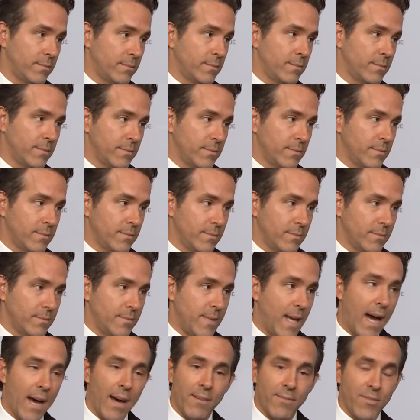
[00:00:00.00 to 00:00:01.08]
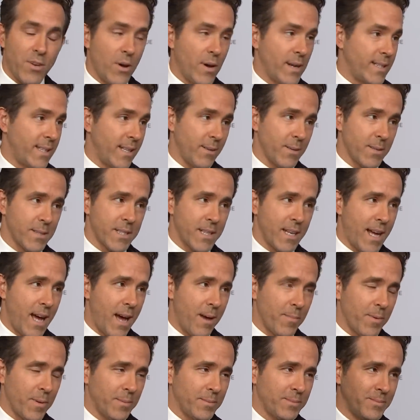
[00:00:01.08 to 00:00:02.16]
Oh snap! Yeah, I have no idea what's gonna
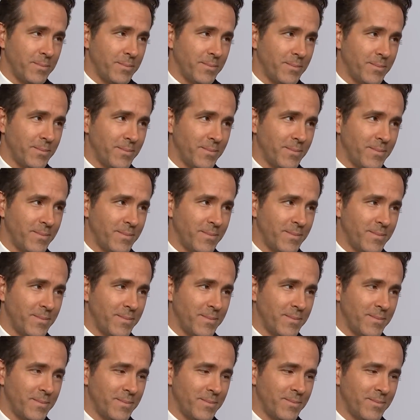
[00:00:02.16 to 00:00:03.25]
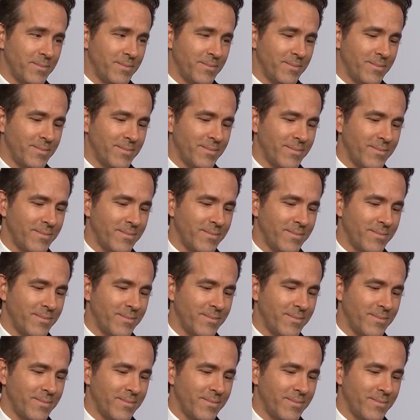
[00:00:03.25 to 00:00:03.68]
happen. Okay, last question,